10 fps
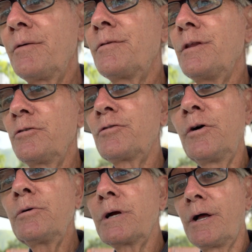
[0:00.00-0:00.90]
this
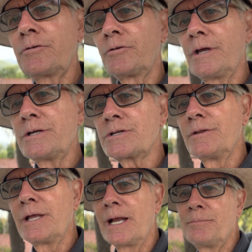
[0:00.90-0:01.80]
phone consultation
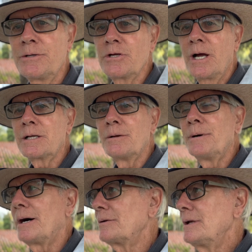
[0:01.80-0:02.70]
that I've been talking
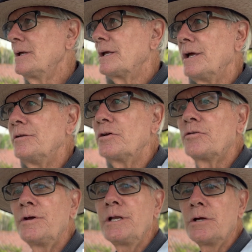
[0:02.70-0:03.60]
about in this
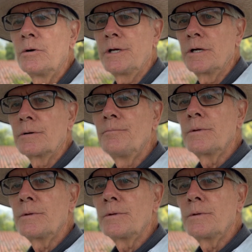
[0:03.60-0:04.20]
video here,